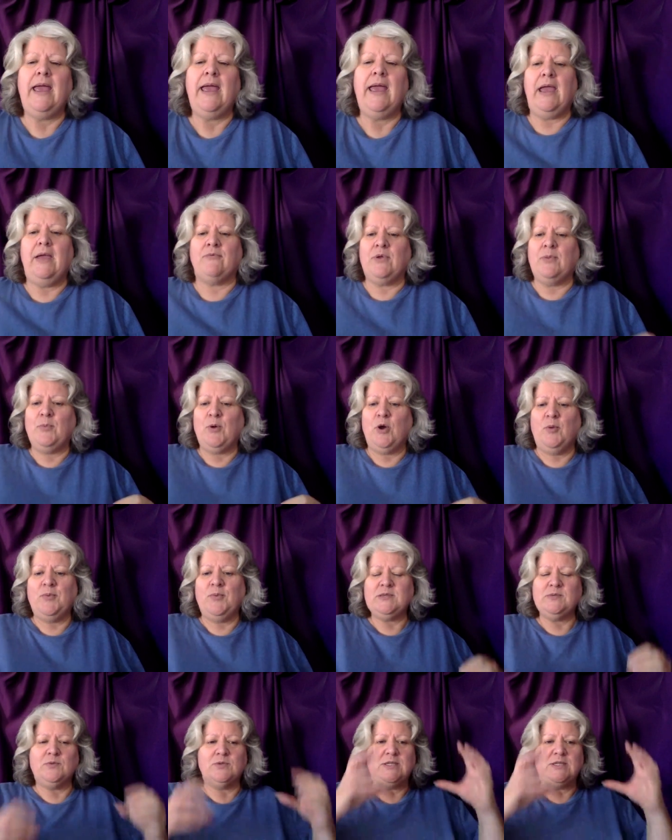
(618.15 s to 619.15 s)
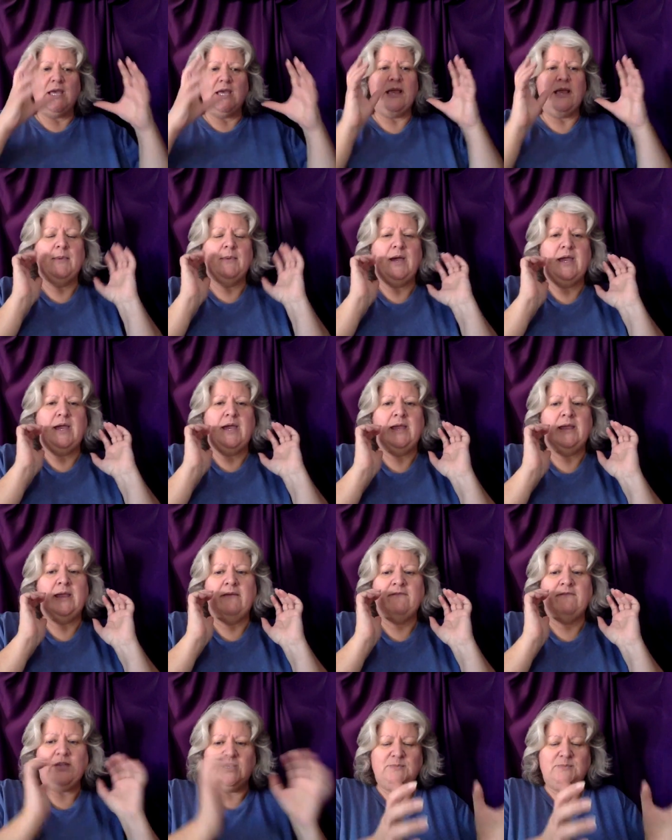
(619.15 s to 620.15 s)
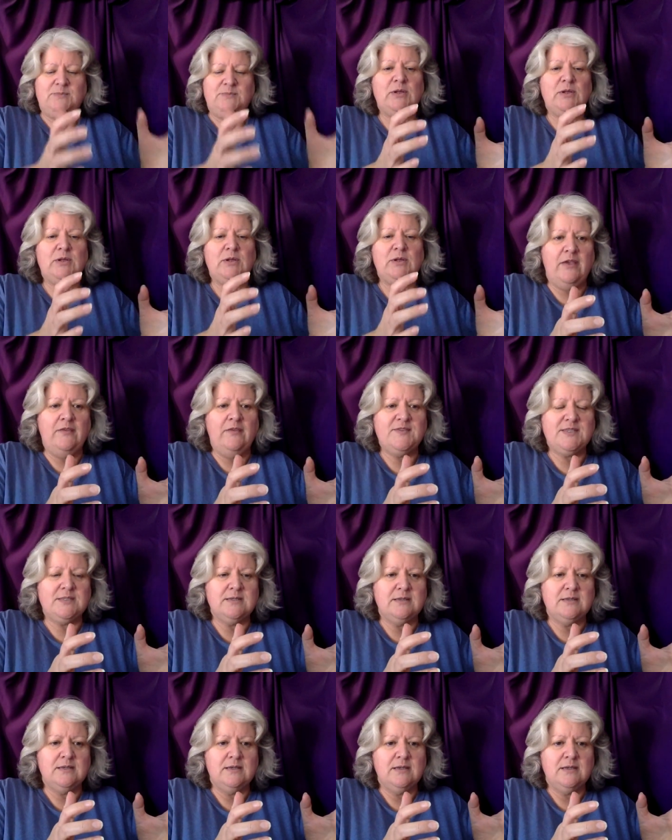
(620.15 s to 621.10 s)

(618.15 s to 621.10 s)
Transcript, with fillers: and Repurpose will take my Facebook Lives,